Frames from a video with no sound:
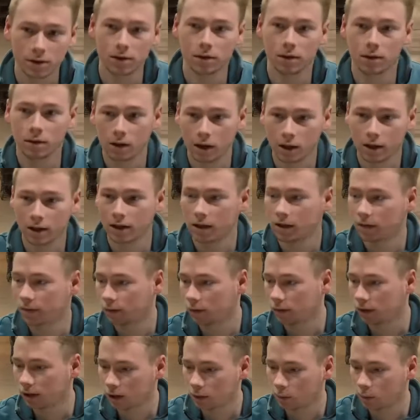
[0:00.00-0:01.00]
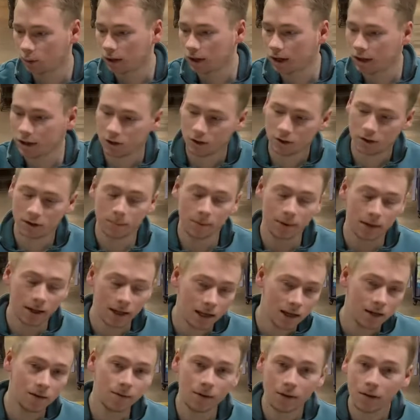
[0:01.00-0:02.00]
a lot of different liquidations, but
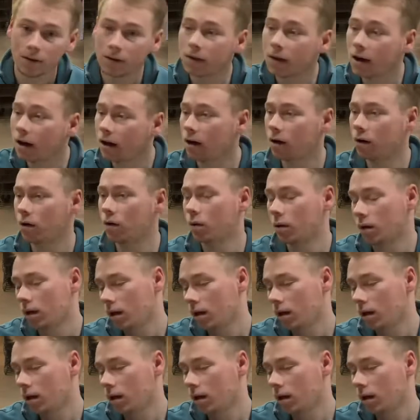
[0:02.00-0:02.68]
even though